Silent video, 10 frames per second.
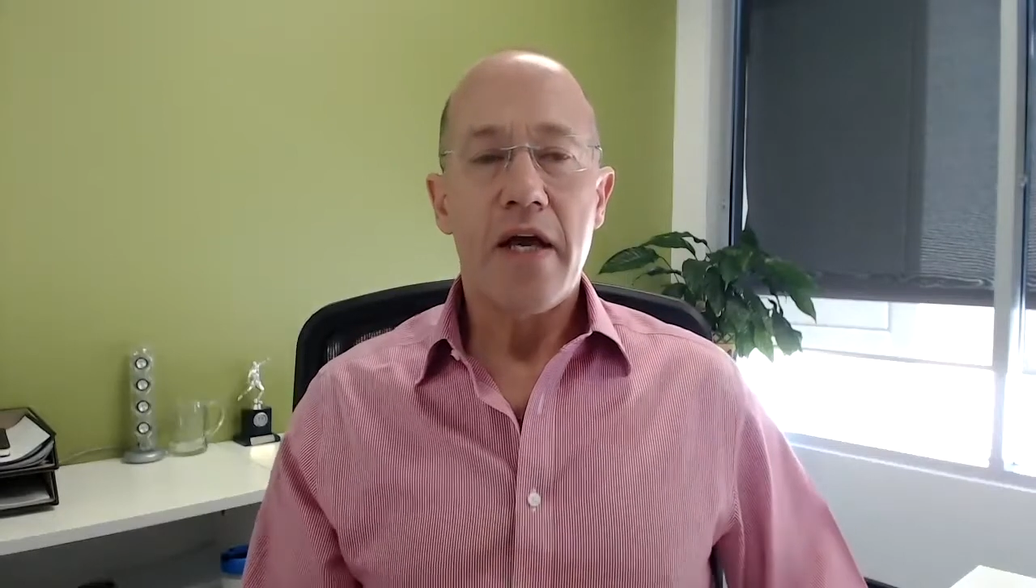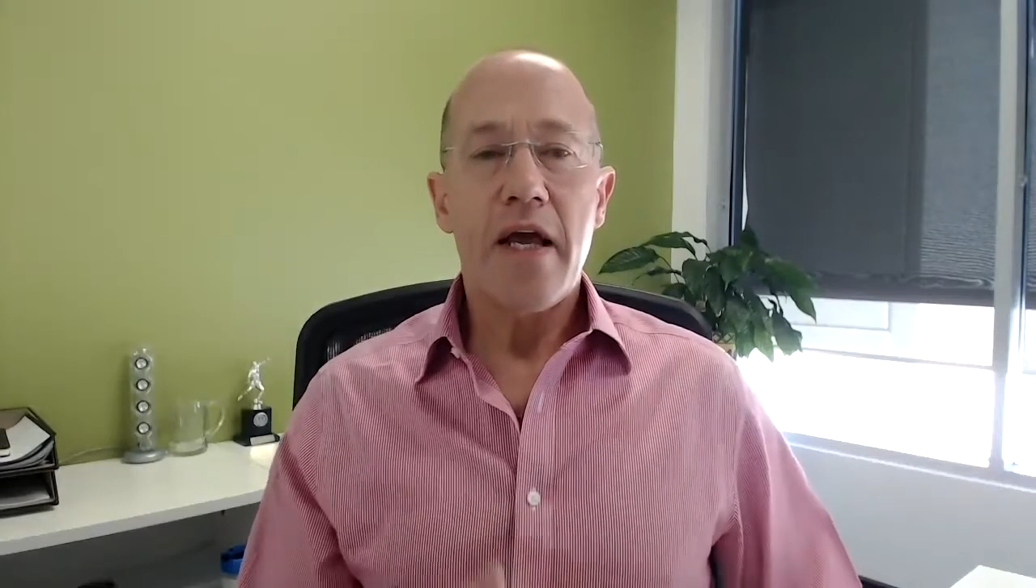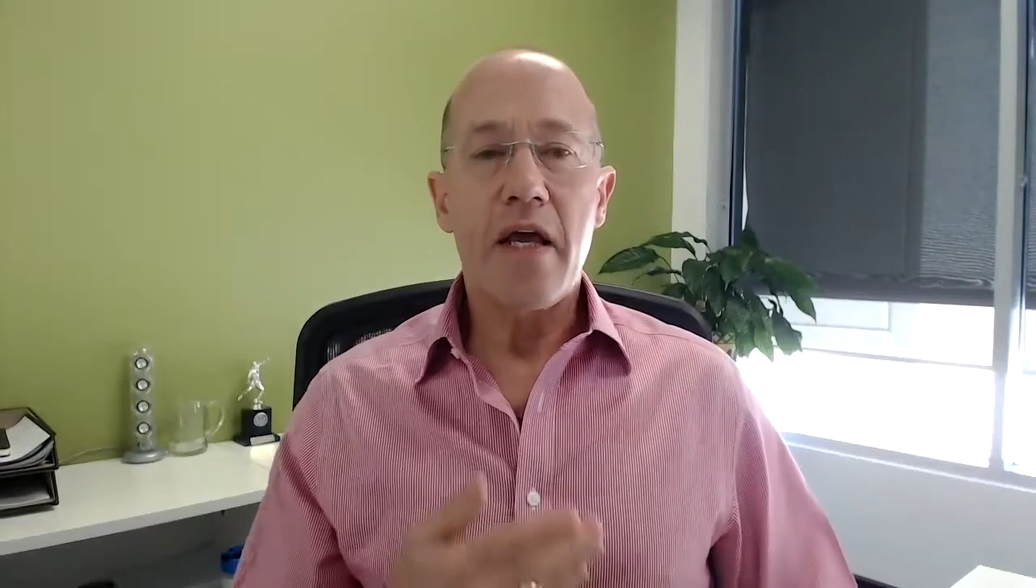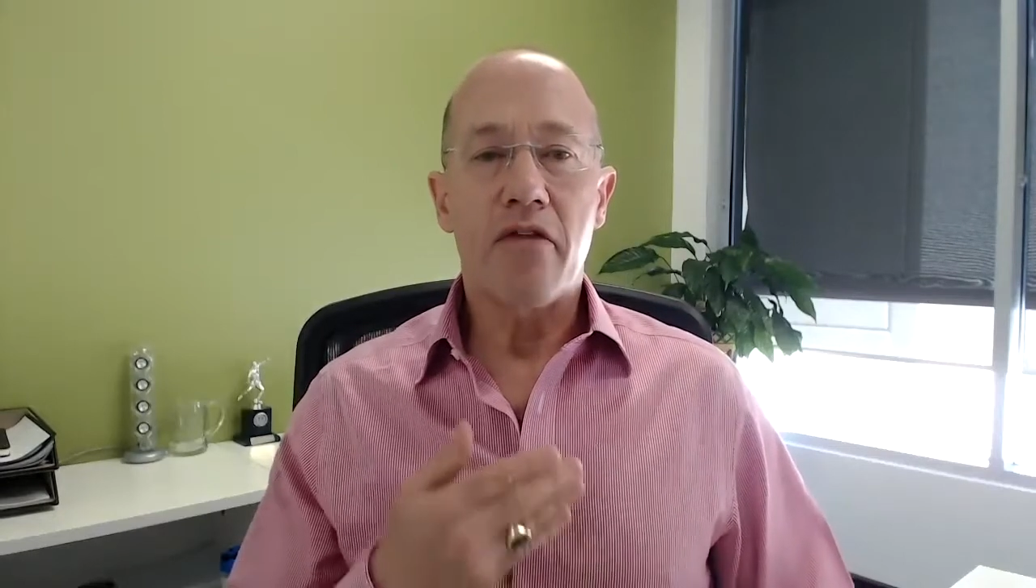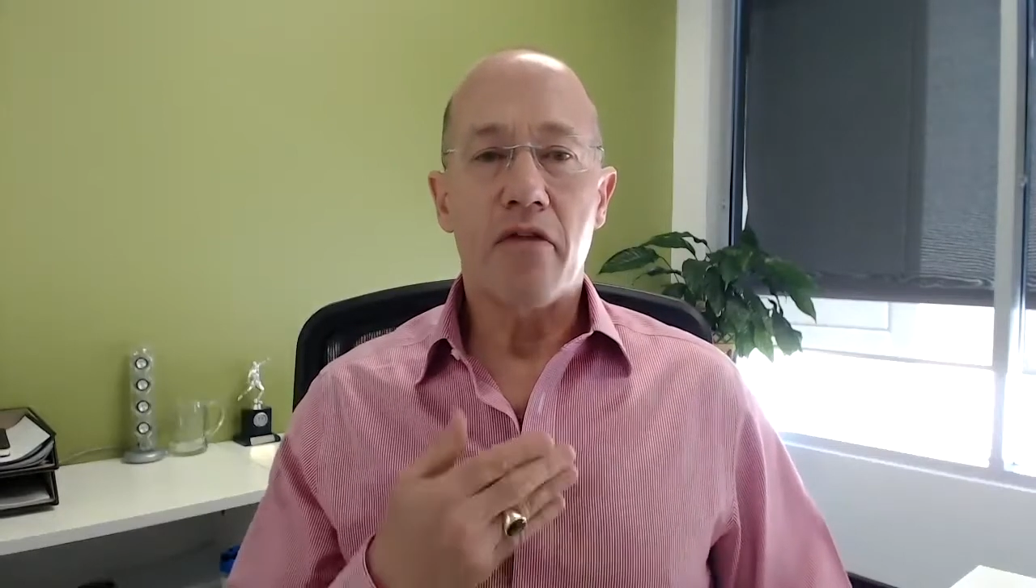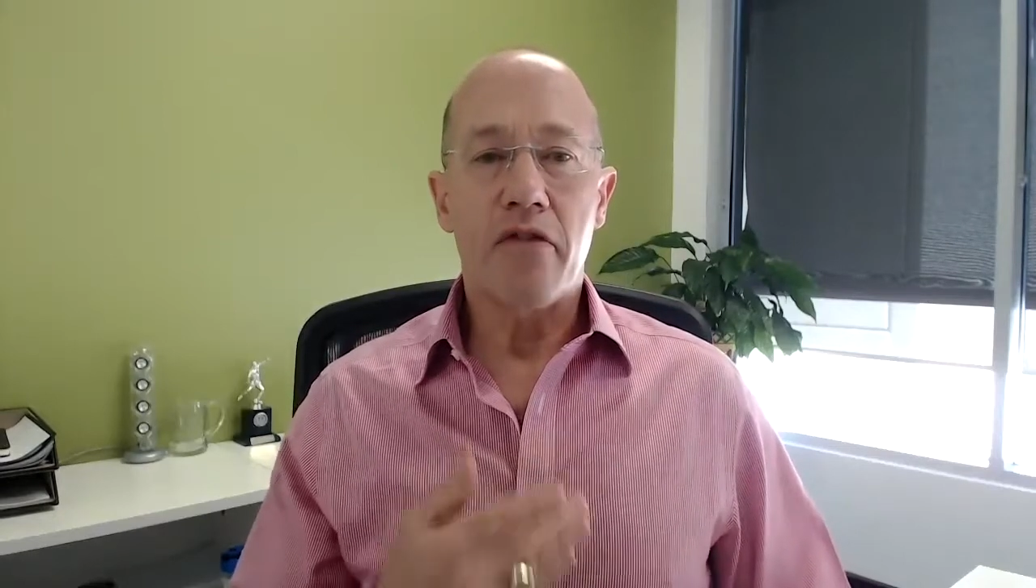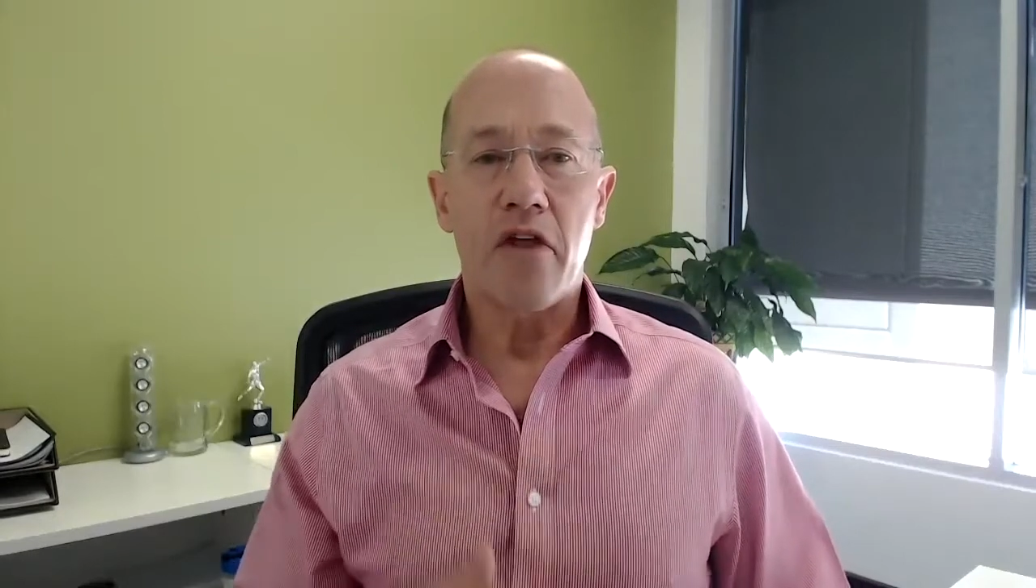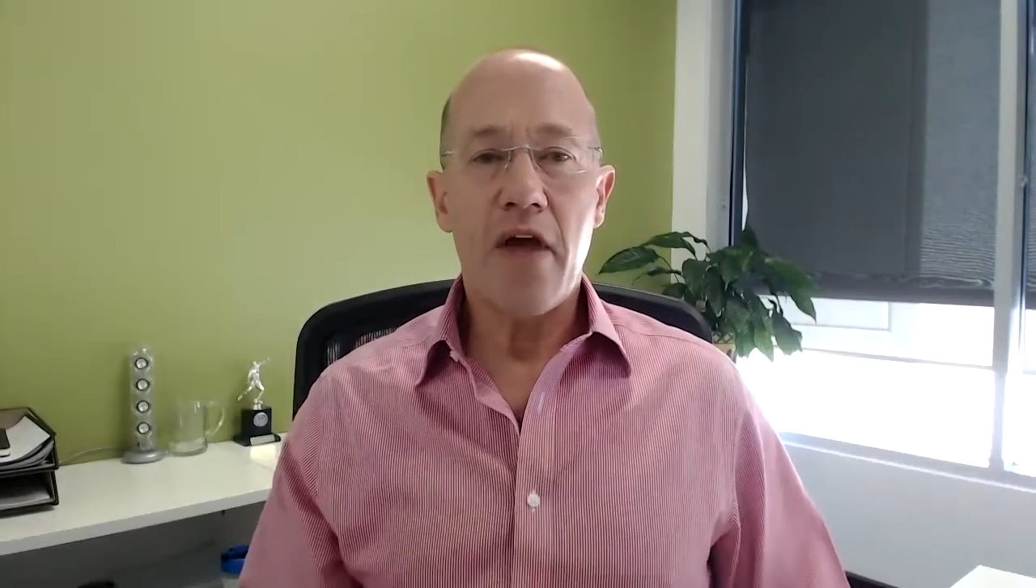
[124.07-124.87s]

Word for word: is that this